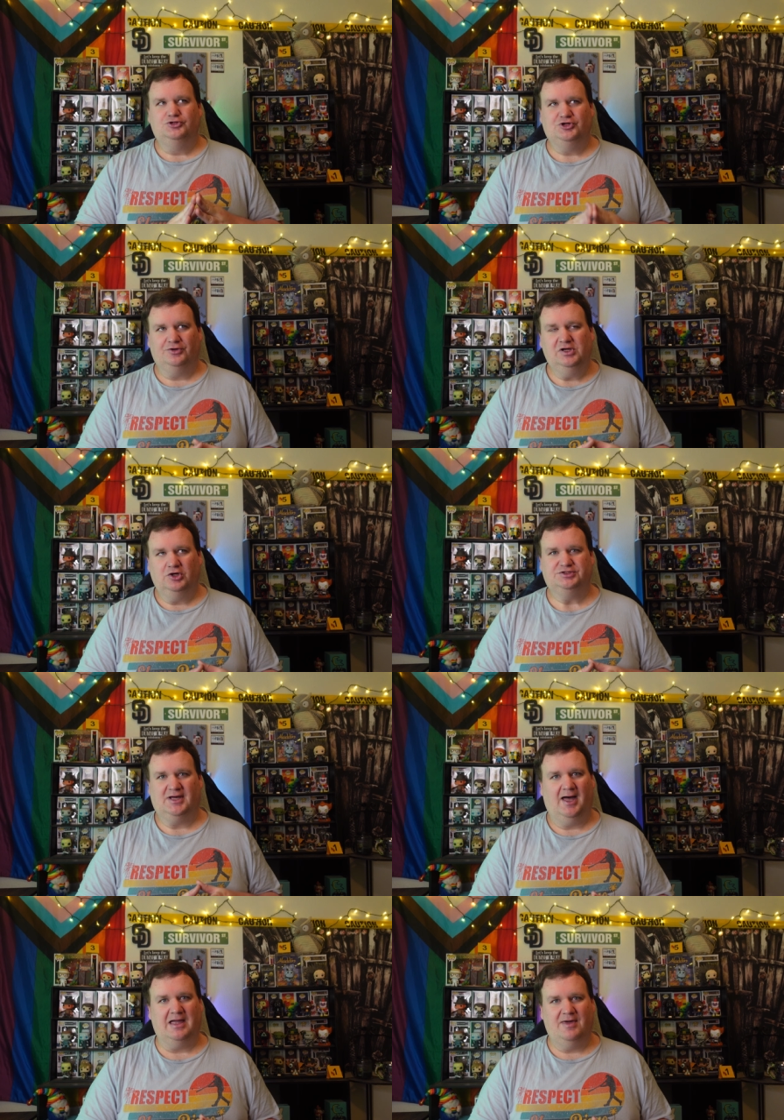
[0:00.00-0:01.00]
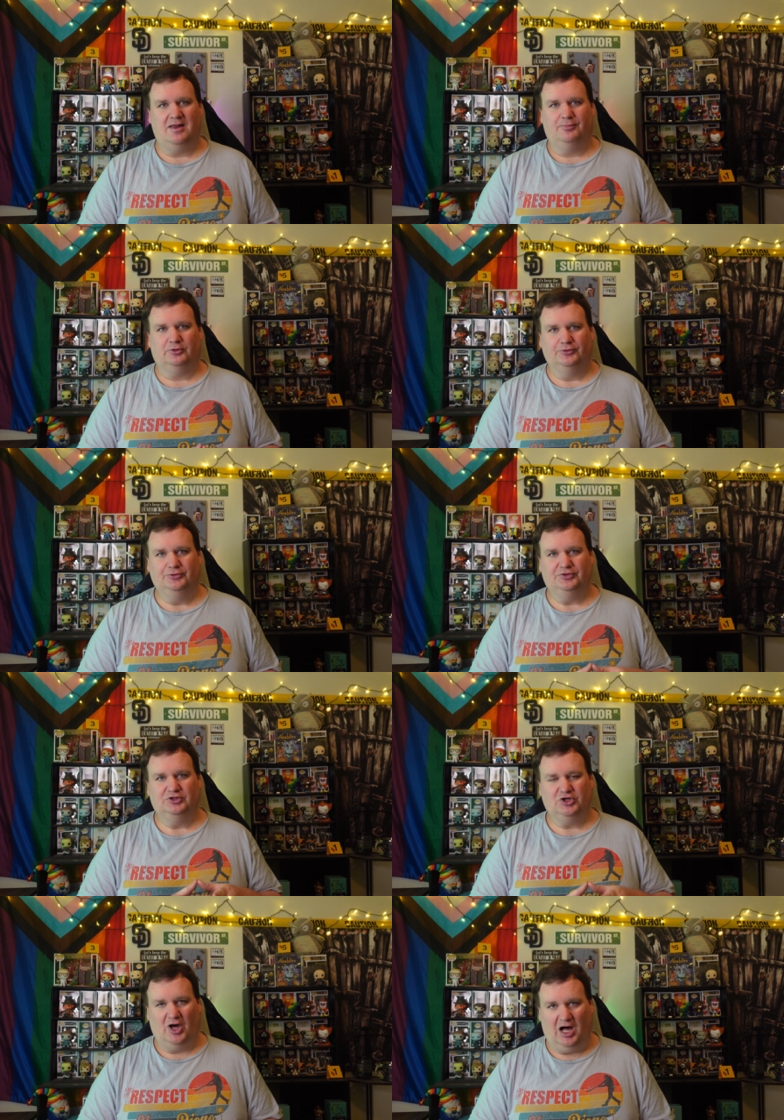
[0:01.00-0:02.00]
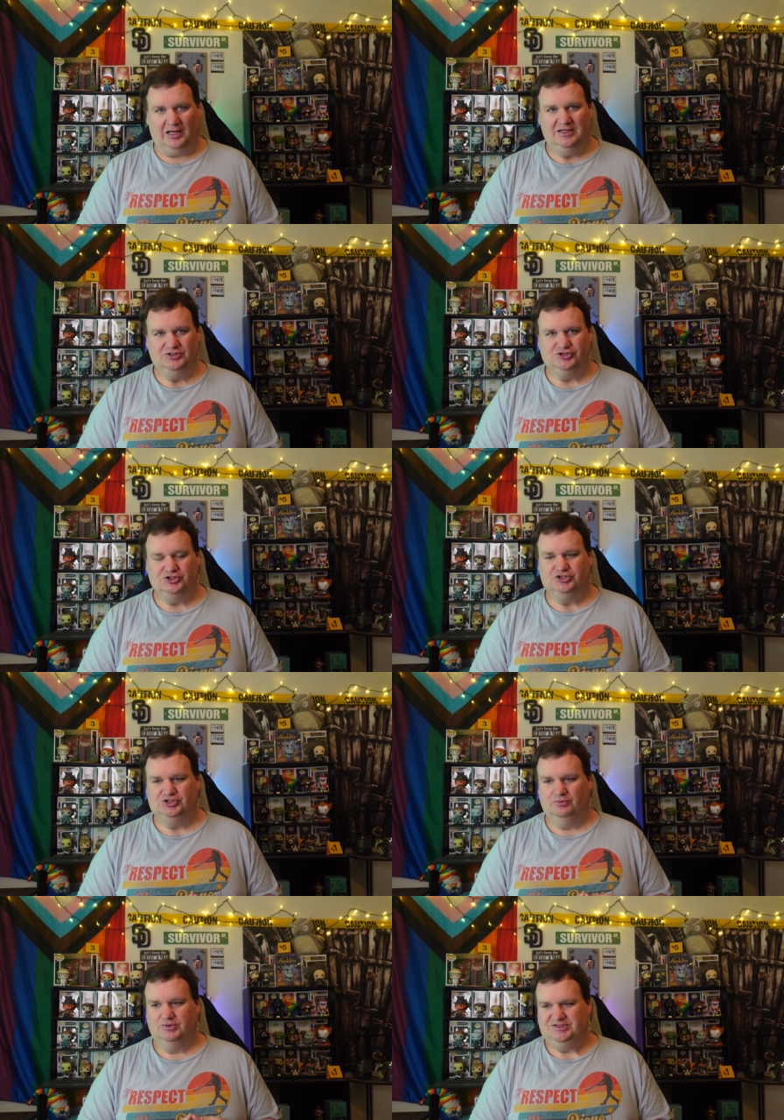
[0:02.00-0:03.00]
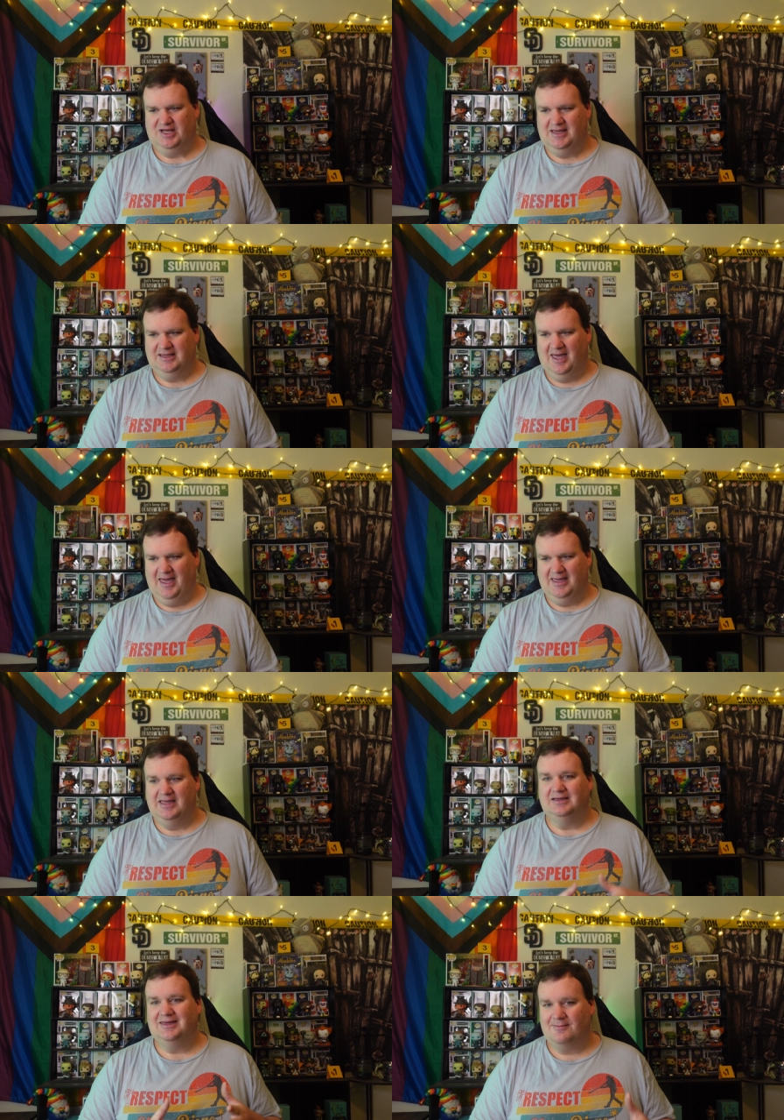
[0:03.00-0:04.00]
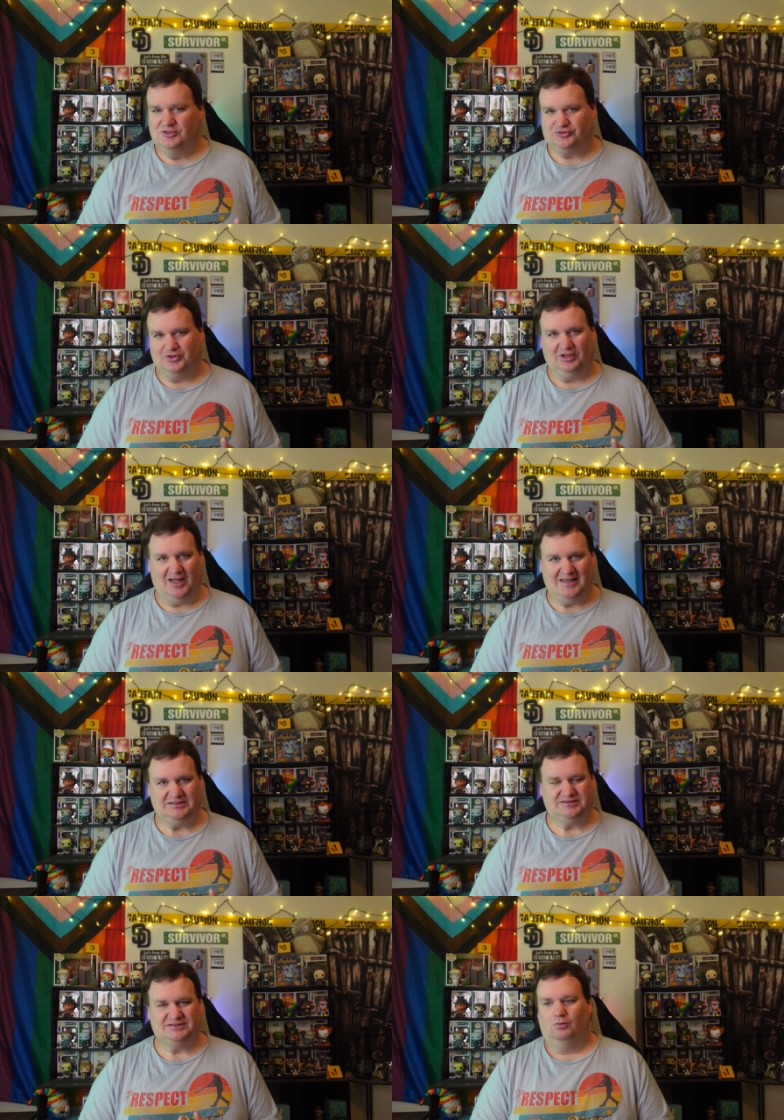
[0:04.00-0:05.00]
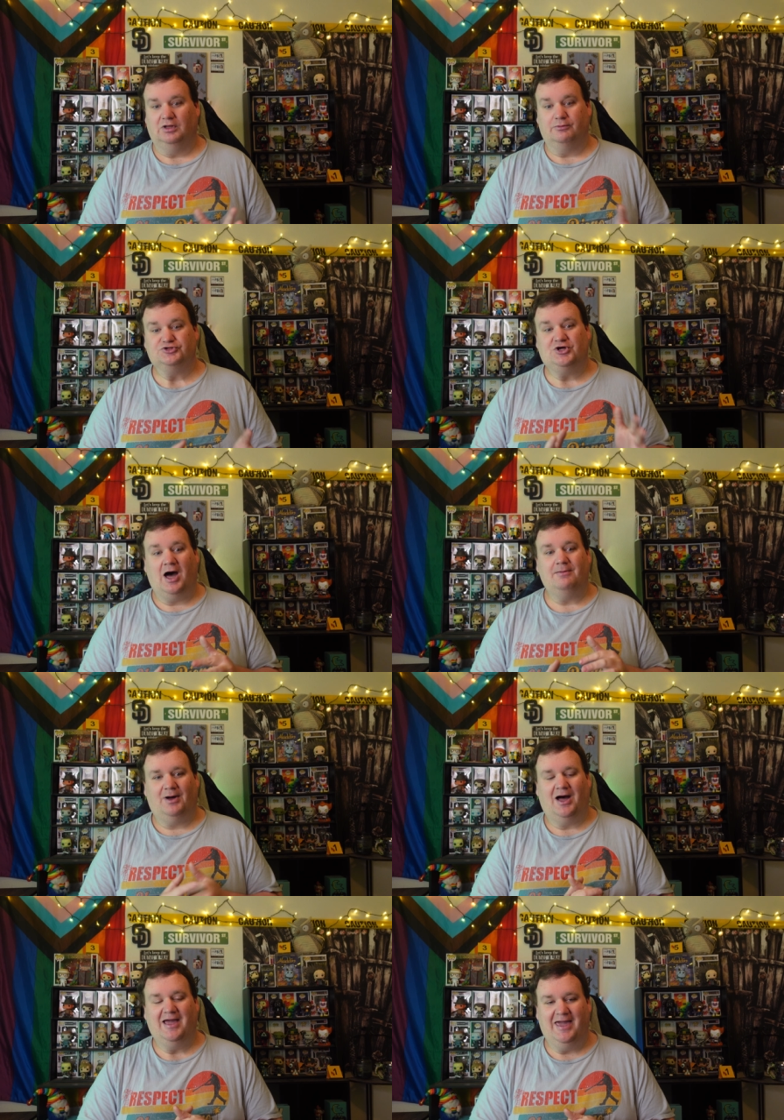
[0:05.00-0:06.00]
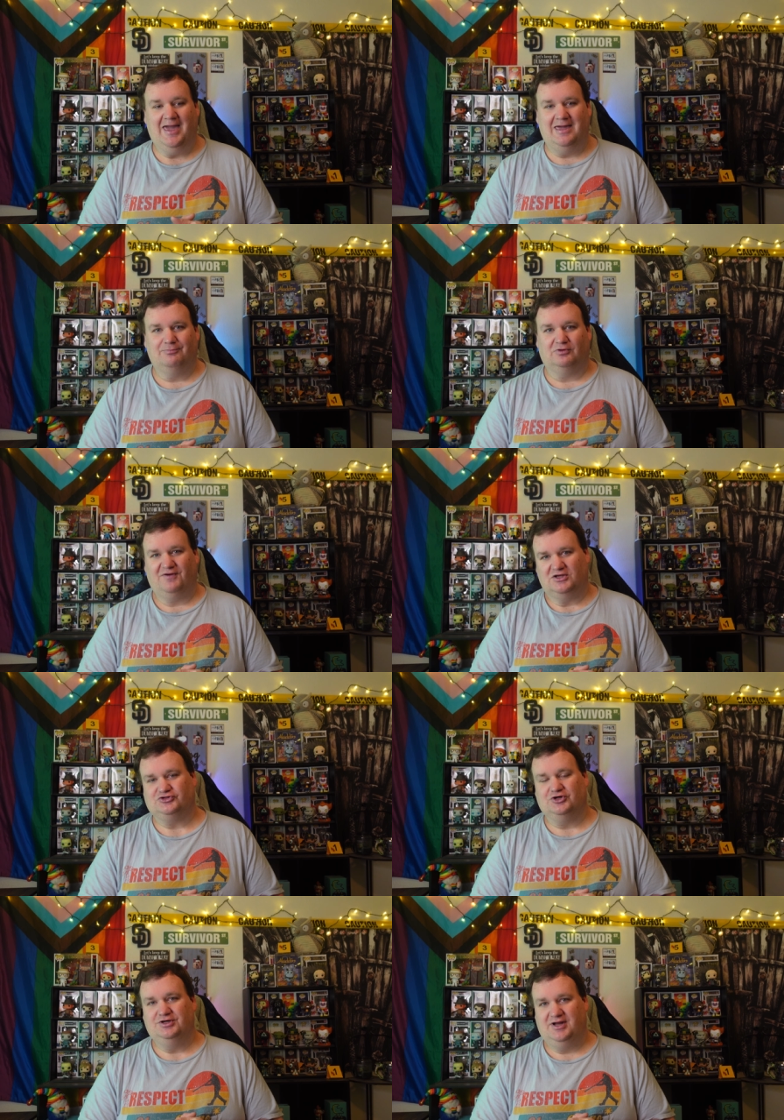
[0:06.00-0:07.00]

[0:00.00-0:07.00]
During her time at Baruch College, she would take a chemistry class. Well, it was taught by a professor